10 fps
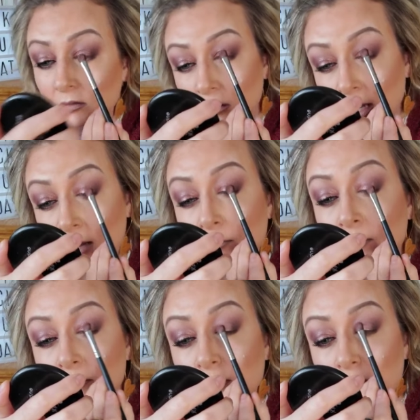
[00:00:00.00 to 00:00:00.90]

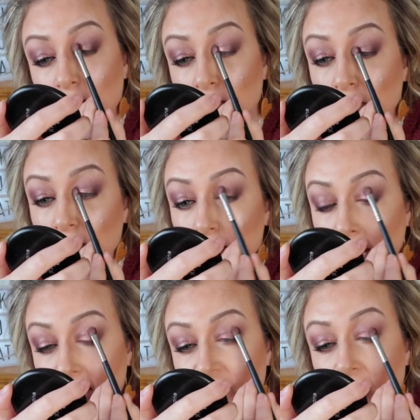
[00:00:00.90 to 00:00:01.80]
um, my
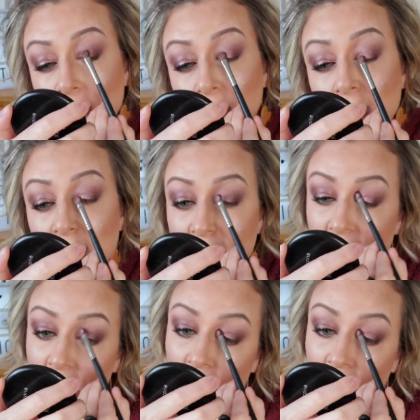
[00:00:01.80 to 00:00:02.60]
eyeshadow looks.